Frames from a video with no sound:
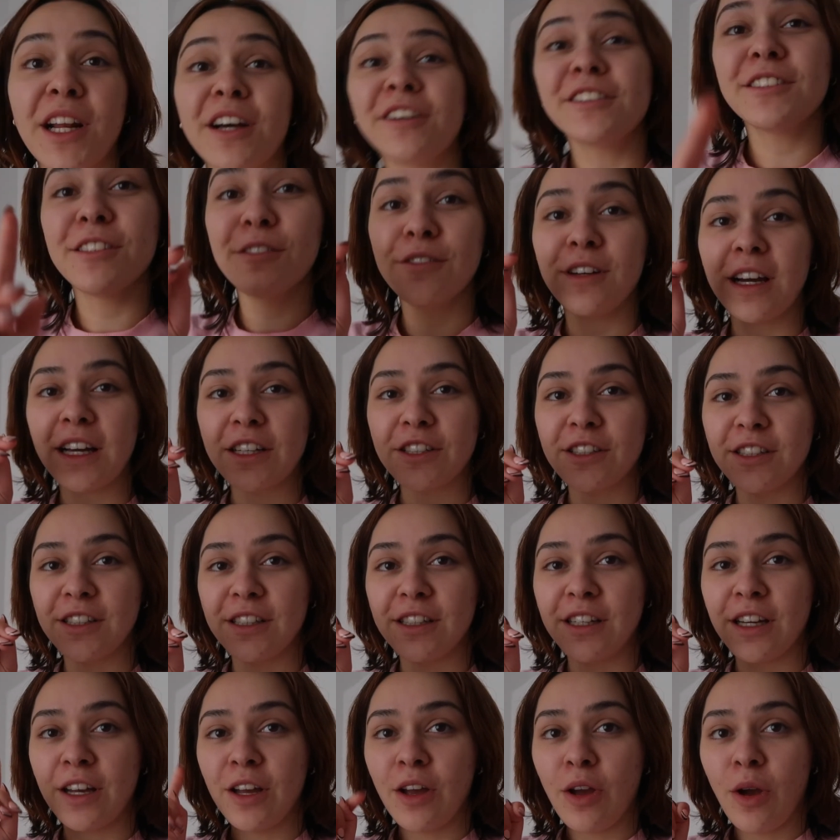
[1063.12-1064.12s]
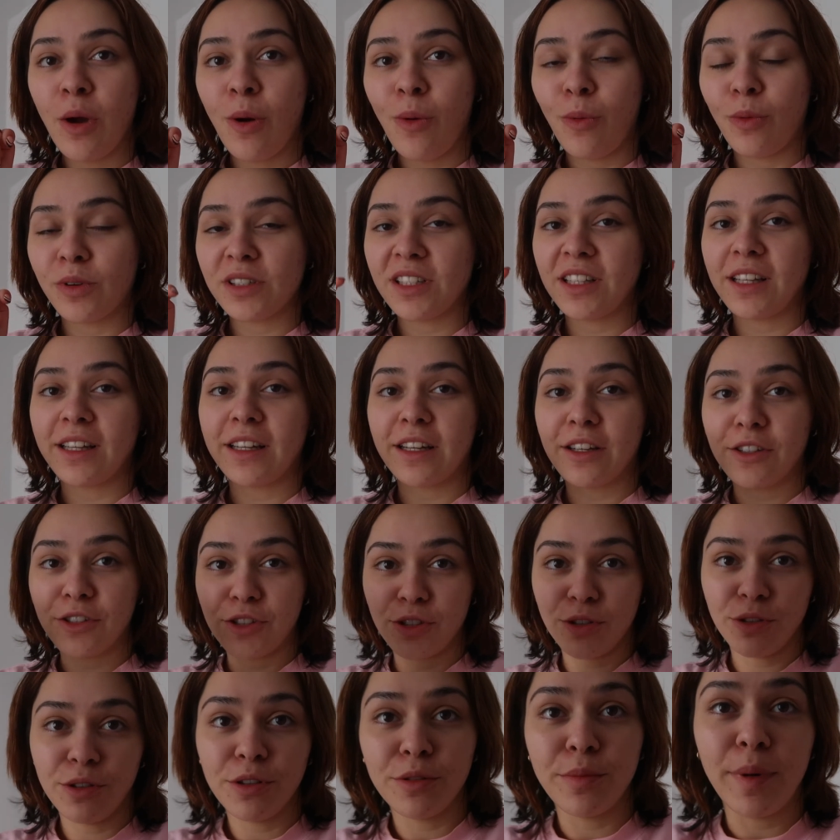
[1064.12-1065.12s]
I also actually want to like
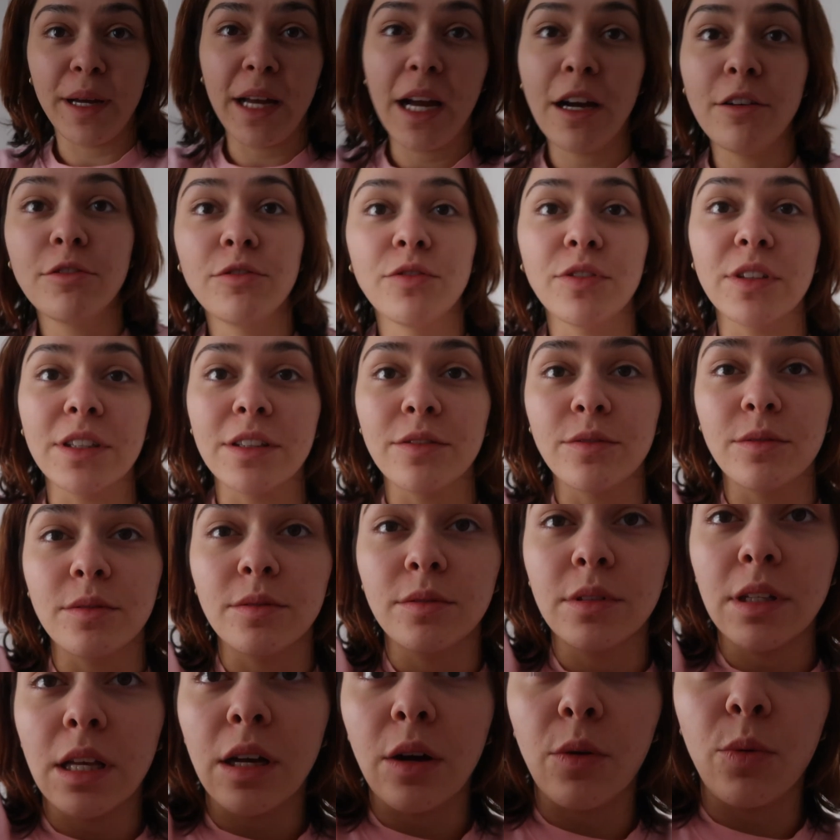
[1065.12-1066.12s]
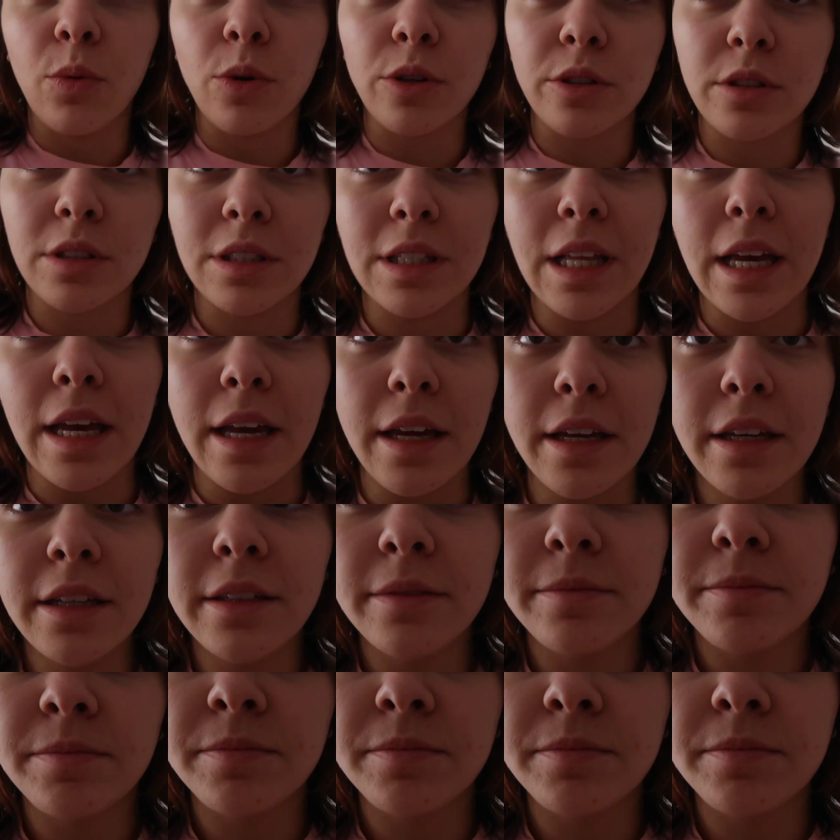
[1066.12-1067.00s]
show you my outfit that I wore today.